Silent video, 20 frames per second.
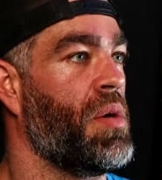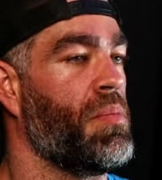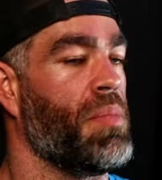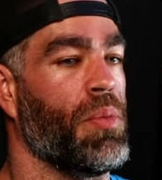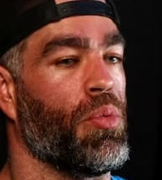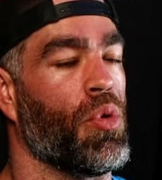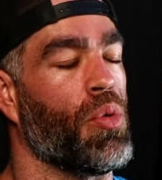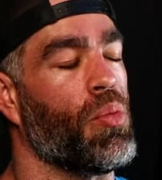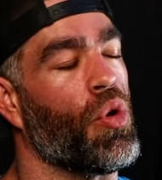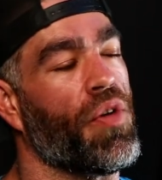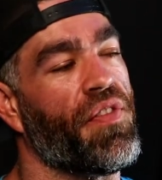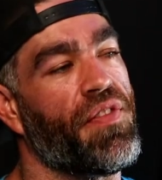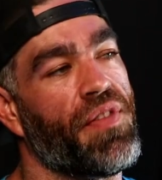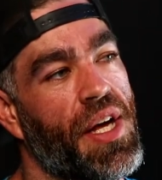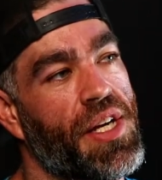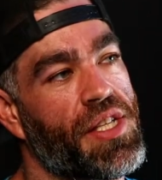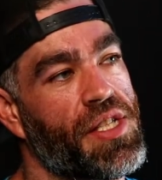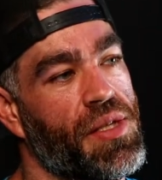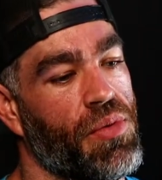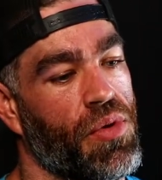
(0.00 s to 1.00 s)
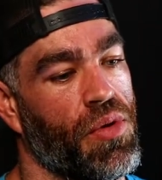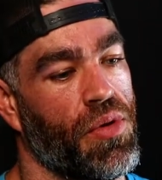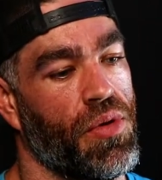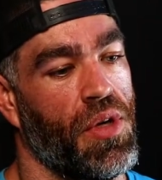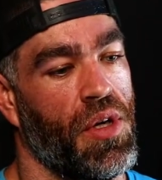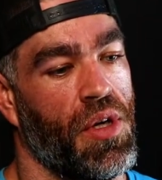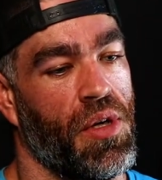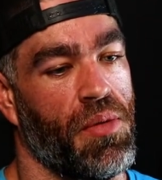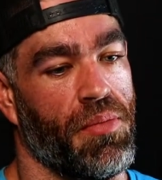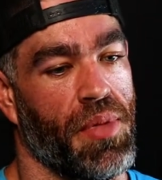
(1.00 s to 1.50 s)
People were more flexible,
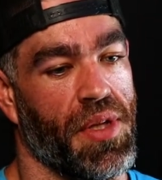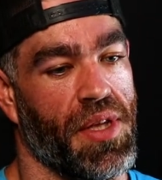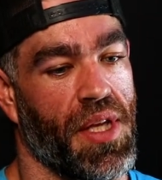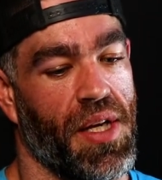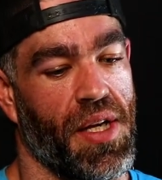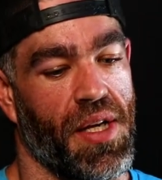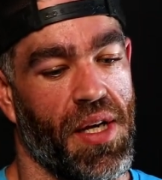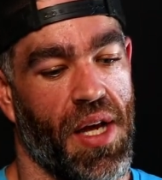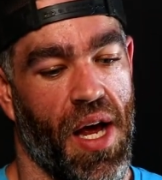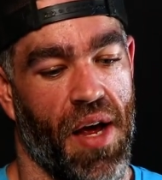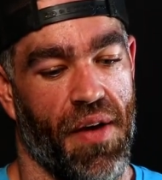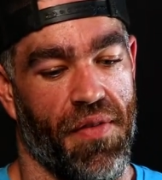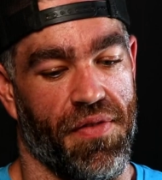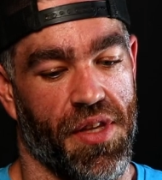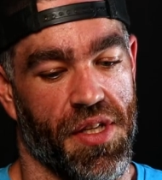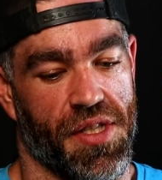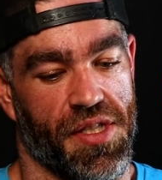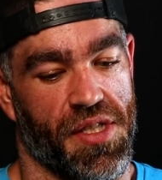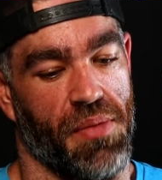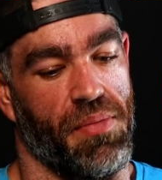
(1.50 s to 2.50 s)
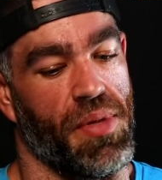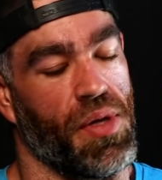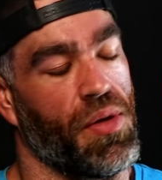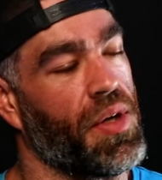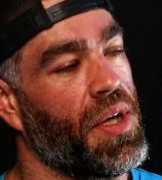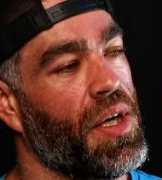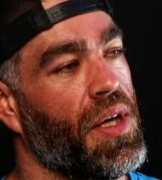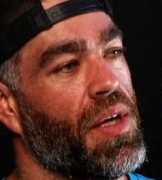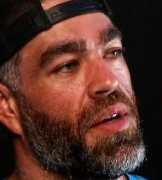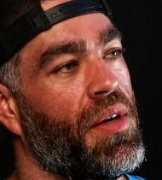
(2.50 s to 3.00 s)
but they didn't have the
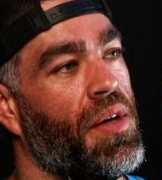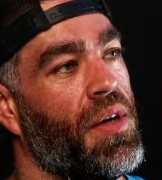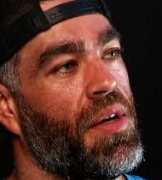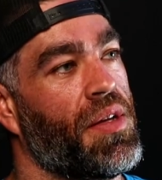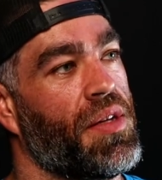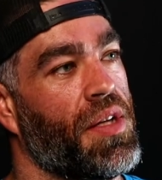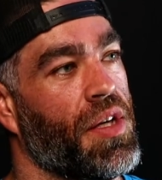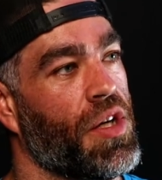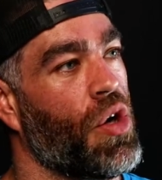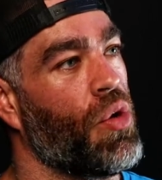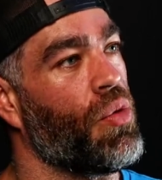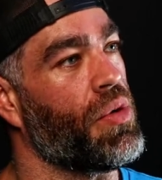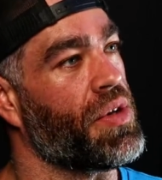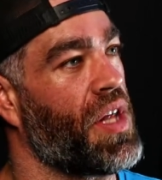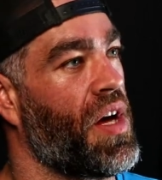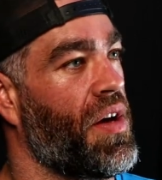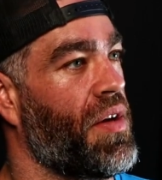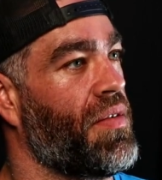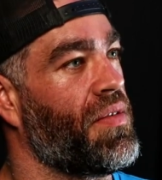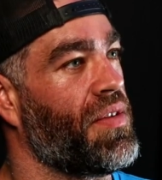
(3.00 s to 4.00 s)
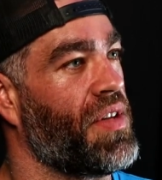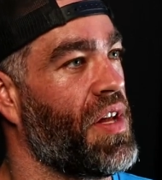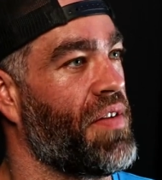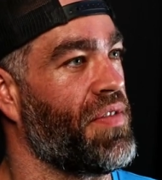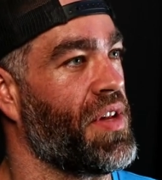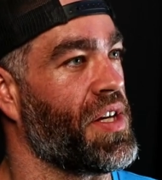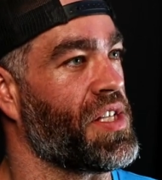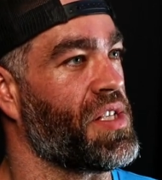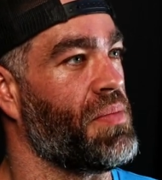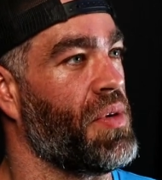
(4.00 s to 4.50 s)
stability to go with that
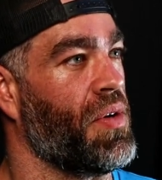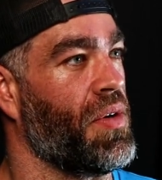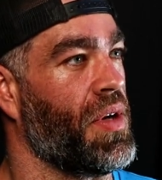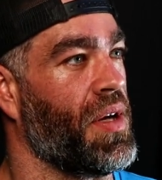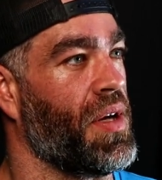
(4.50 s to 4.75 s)
flexibility.